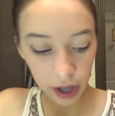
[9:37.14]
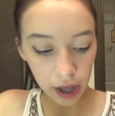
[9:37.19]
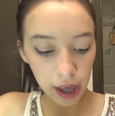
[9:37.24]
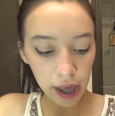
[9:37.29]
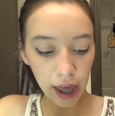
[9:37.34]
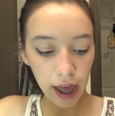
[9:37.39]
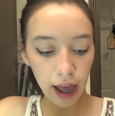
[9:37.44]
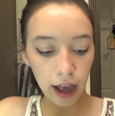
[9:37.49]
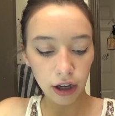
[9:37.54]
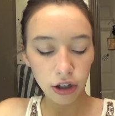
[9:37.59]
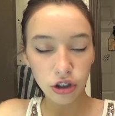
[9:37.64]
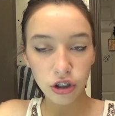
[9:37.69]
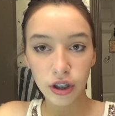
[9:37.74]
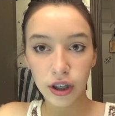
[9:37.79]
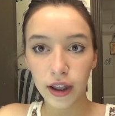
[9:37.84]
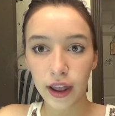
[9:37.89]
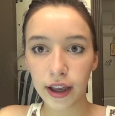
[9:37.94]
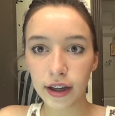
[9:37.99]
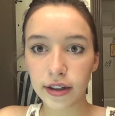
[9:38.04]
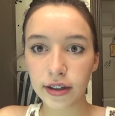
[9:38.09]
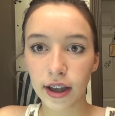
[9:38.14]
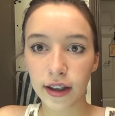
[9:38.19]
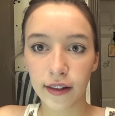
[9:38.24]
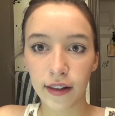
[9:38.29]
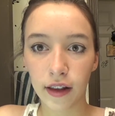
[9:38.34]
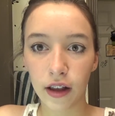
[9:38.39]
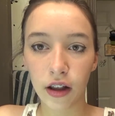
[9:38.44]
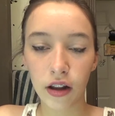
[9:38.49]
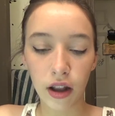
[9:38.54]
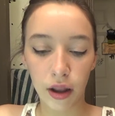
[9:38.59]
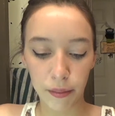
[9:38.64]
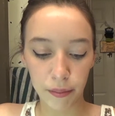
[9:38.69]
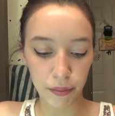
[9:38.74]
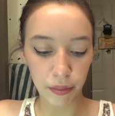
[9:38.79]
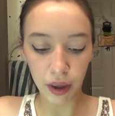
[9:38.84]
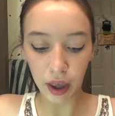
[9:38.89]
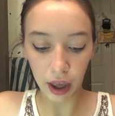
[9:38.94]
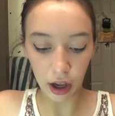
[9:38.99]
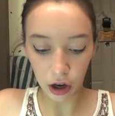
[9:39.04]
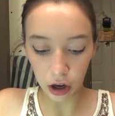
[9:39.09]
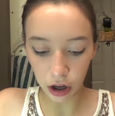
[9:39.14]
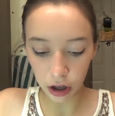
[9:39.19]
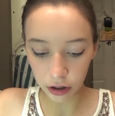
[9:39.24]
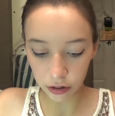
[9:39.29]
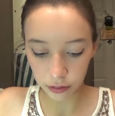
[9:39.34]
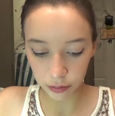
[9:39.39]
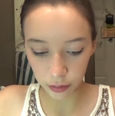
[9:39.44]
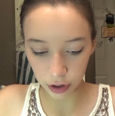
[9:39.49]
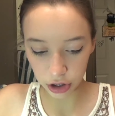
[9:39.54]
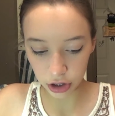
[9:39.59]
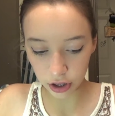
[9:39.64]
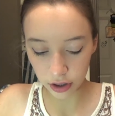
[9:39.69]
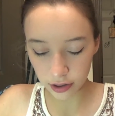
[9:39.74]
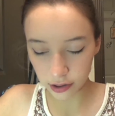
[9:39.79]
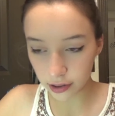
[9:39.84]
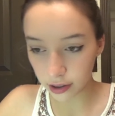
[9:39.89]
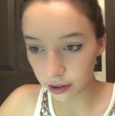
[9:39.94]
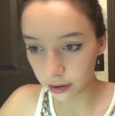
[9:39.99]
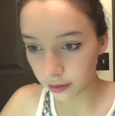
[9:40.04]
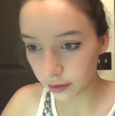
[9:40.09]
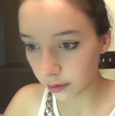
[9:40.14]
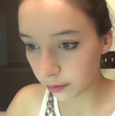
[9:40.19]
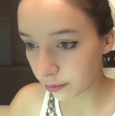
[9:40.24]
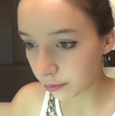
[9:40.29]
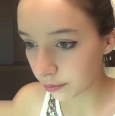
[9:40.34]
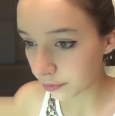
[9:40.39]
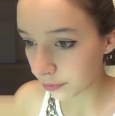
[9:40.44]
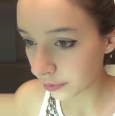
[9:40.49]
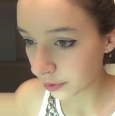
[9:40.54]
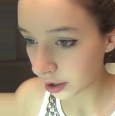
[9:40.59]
It actually like doesn't clump at all, which is awesome